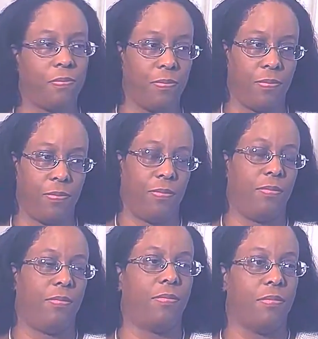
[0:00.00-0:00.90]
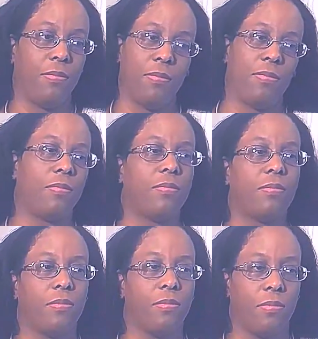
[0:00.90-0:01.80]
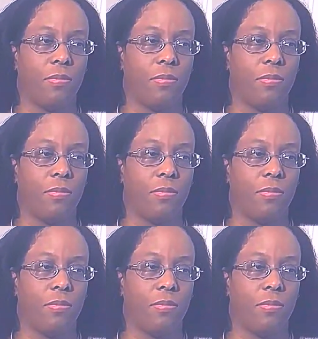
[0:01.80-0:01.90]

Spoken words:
Nothing is said.